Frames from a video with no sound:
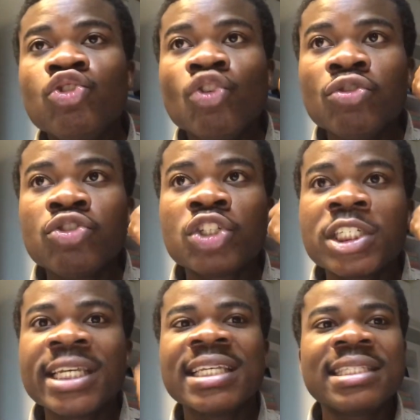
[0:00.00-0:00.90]
not
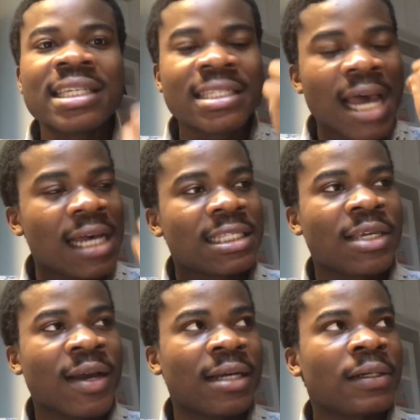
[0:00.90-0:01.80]
saying things as
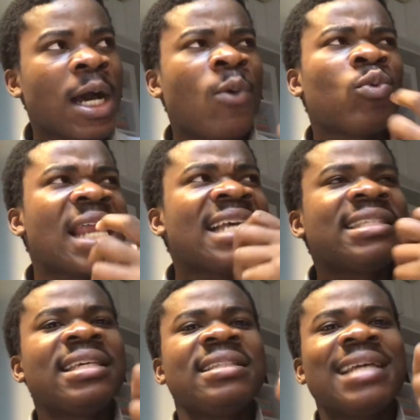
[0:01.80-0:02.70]
they are. Will I
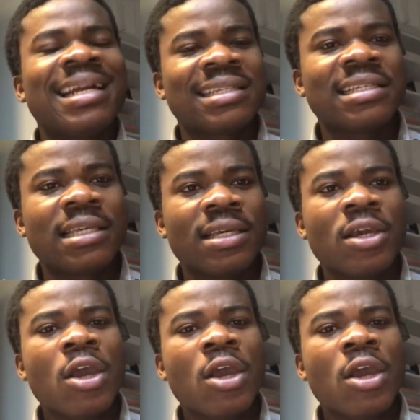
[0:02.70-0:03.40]
say they are sick?